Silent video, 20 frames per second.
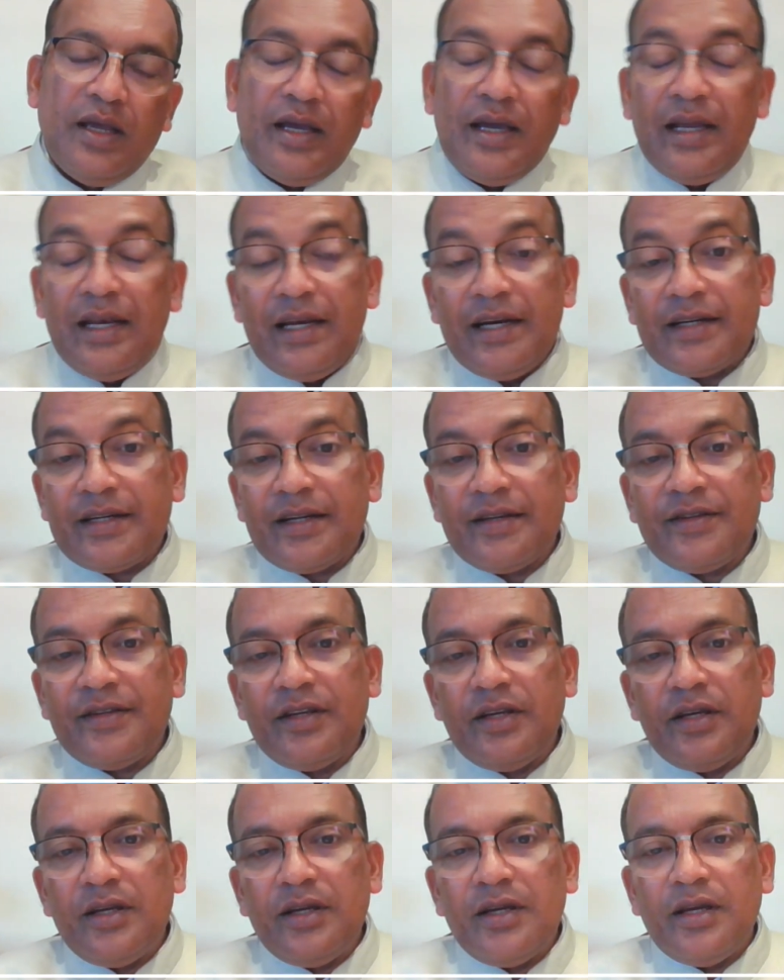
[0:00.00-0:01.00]

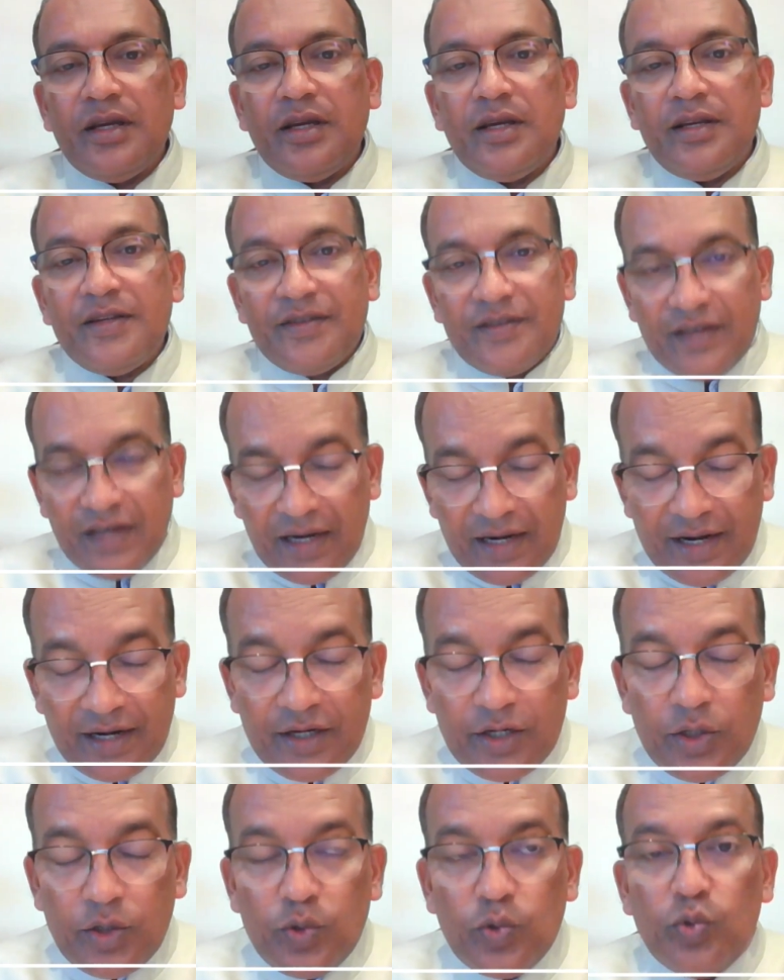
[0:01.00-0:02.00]
Illiteracy is still
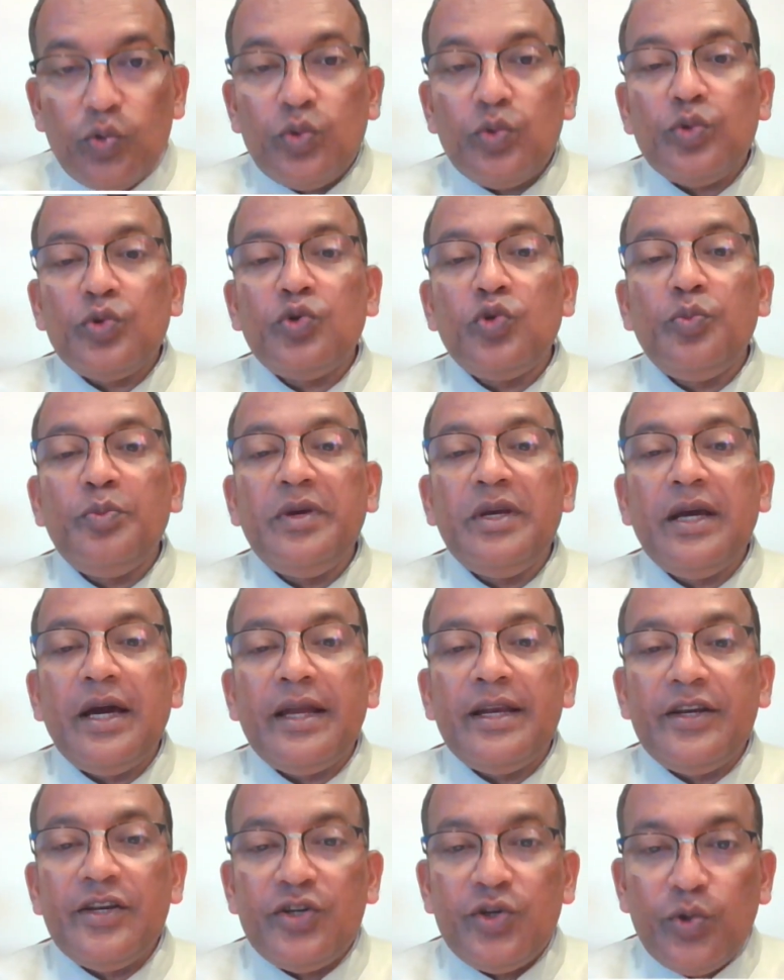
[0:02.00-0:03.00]
continue to be
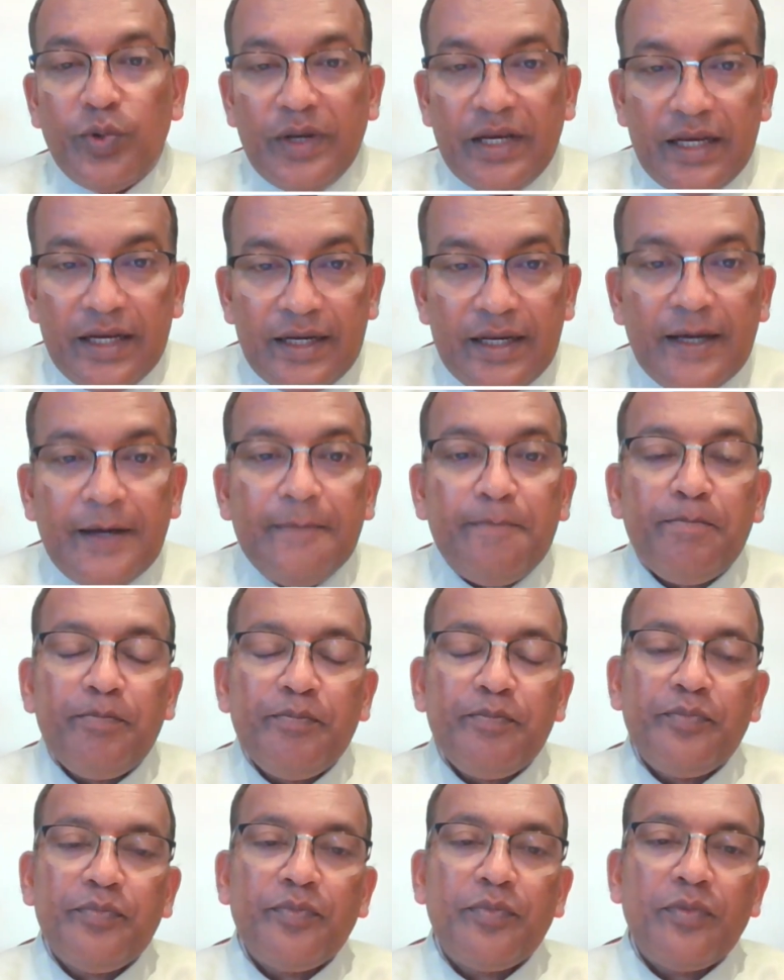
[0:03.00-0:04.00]
an issue in India.
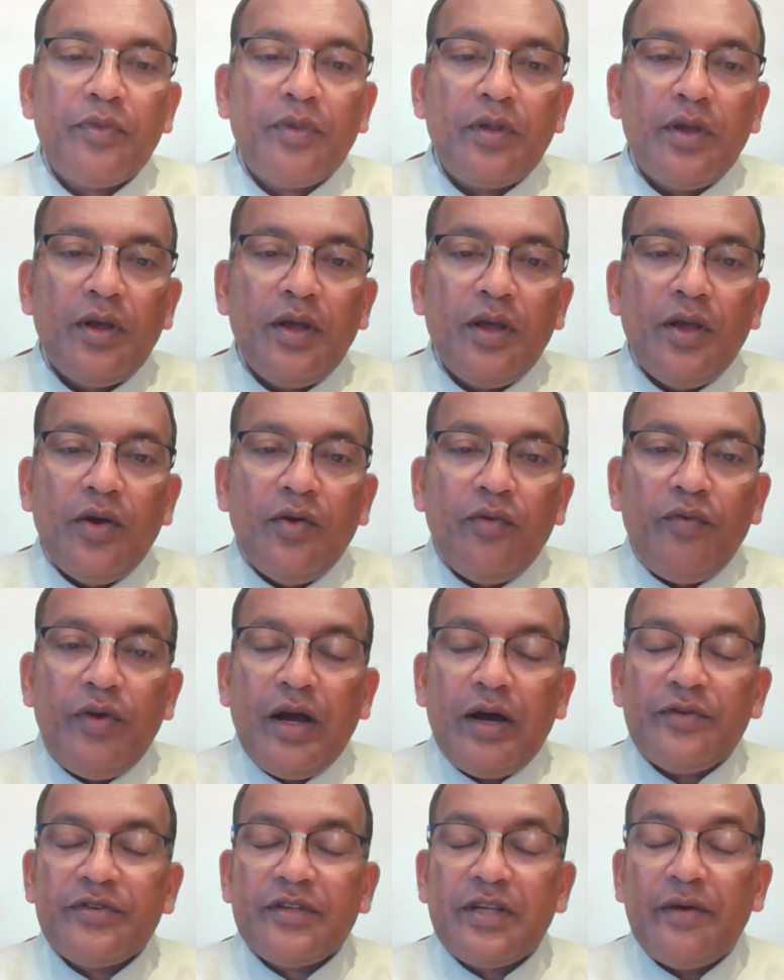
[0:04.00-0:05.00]
We
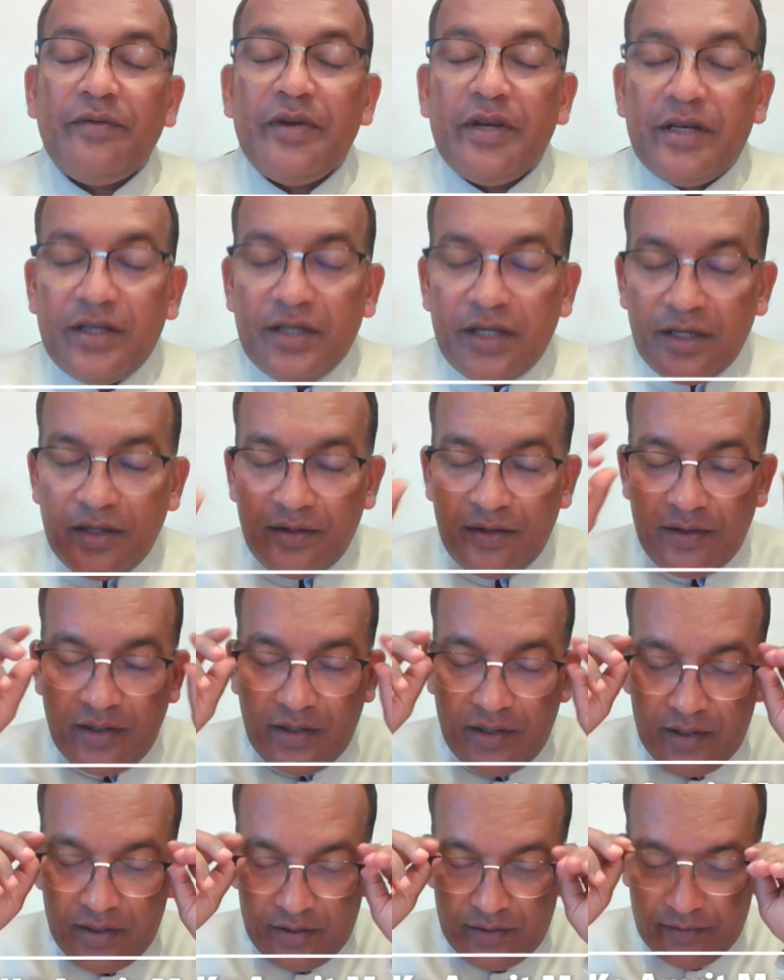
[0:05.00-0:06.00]
have
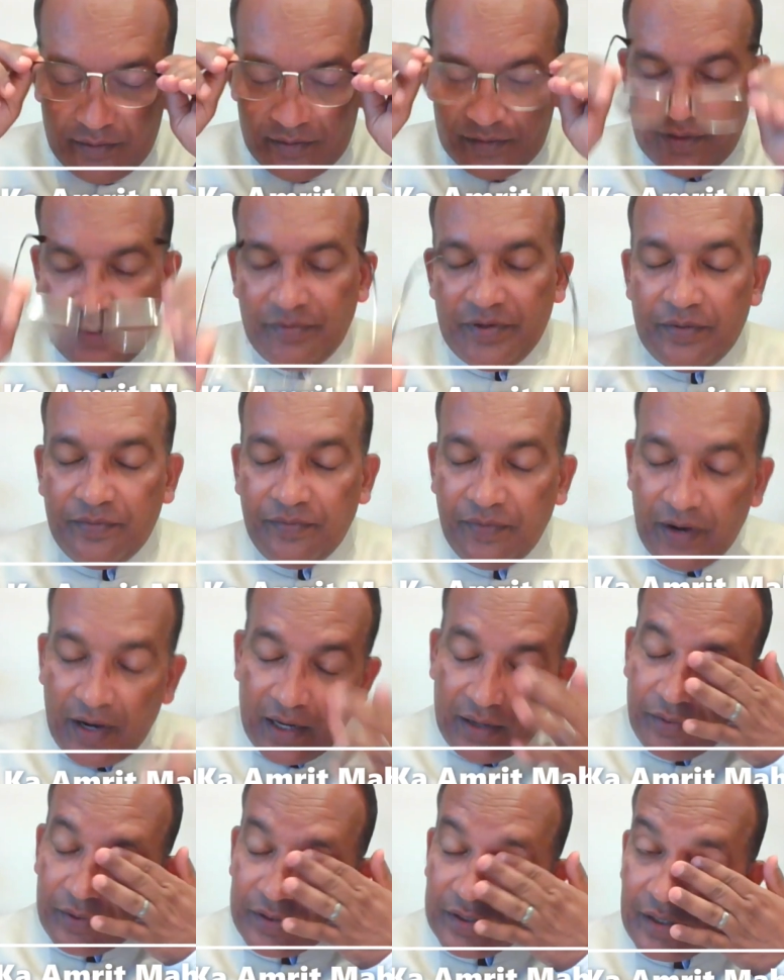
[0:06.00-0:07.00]

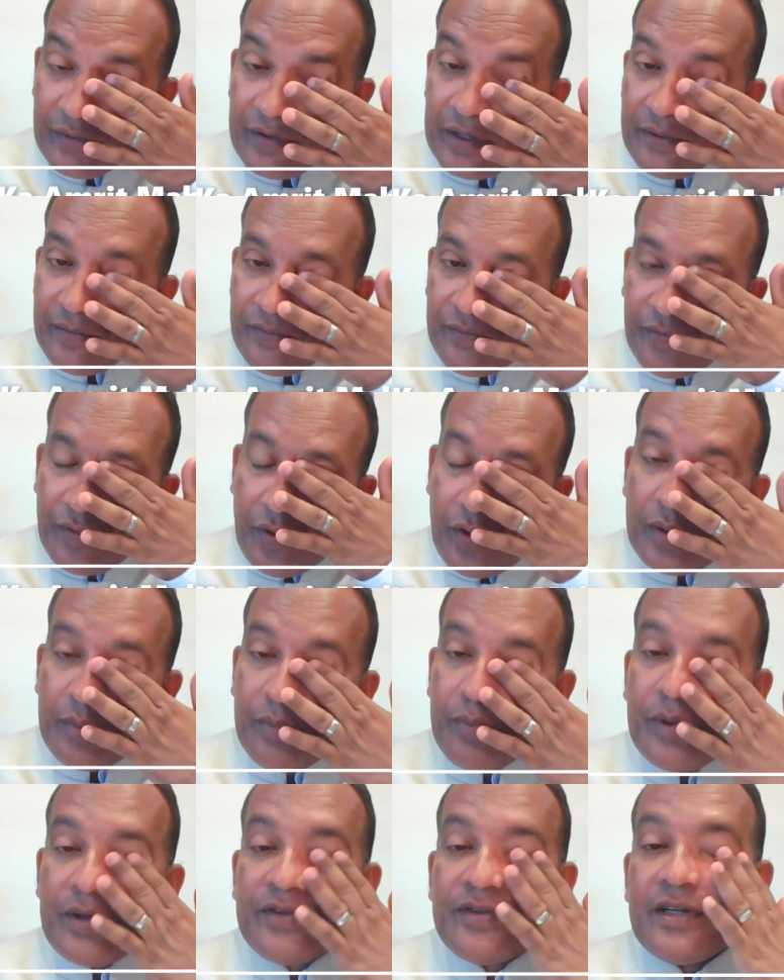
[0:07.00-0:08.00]
75 or
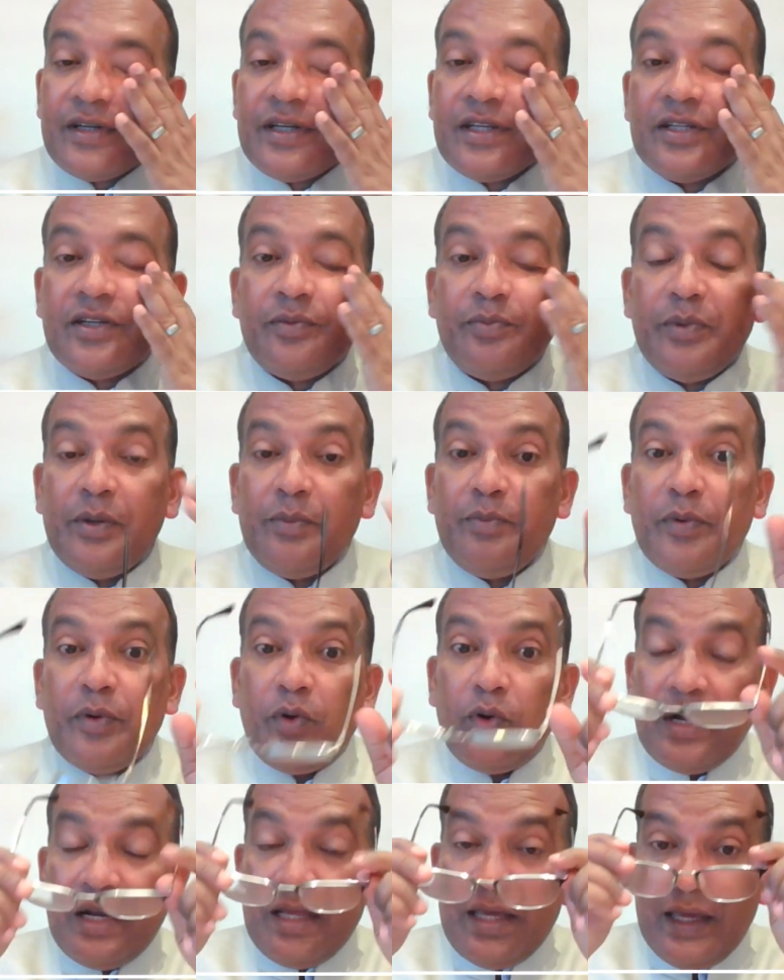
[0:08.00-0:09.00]
74% of people
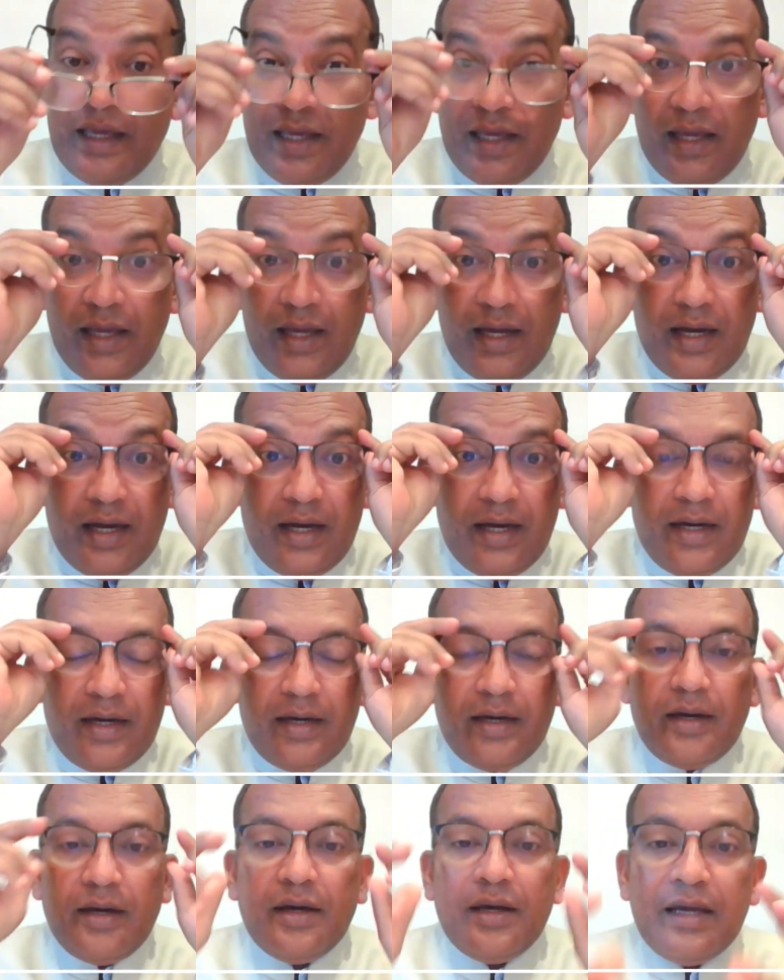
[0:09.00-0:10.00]
only
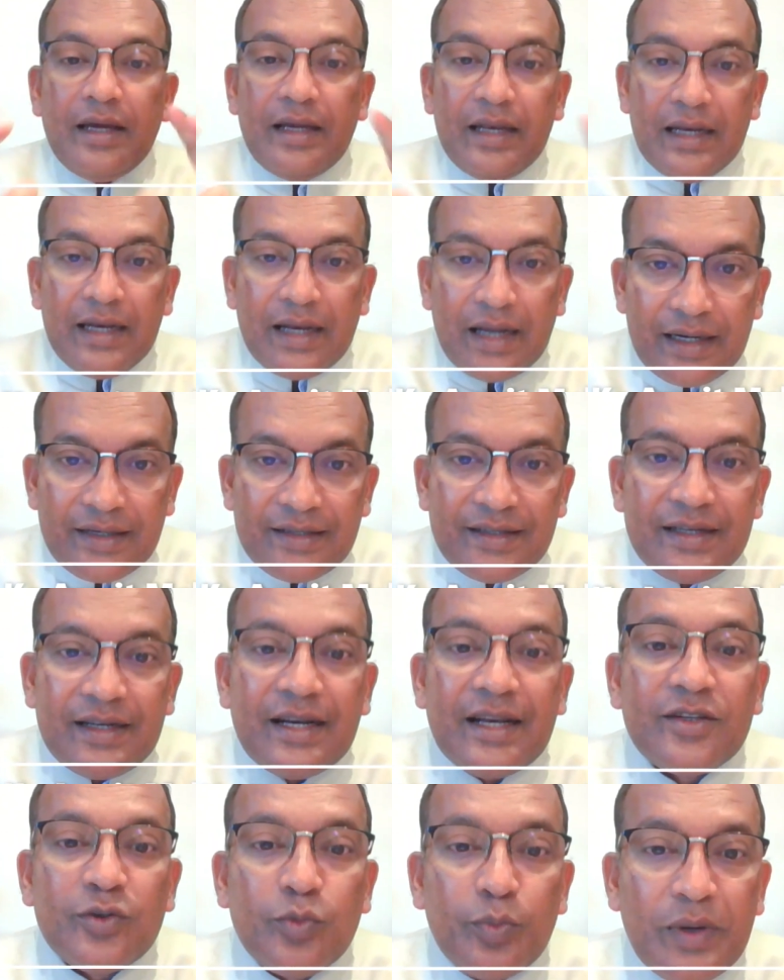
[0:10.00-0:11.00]

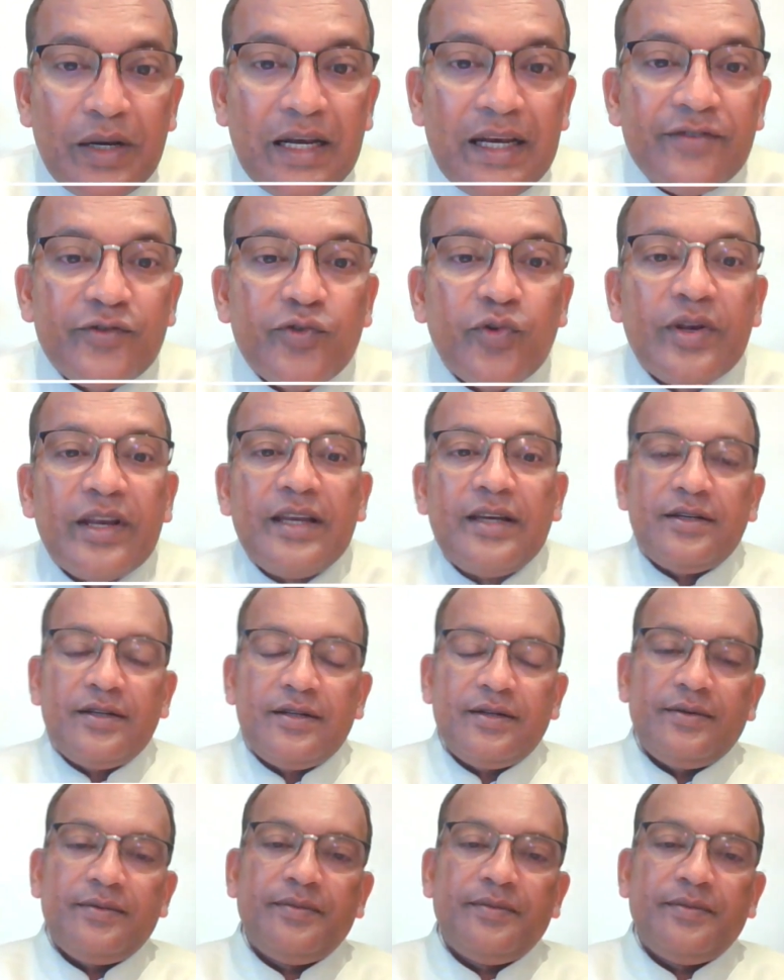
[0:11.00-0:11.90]
considered as be literate.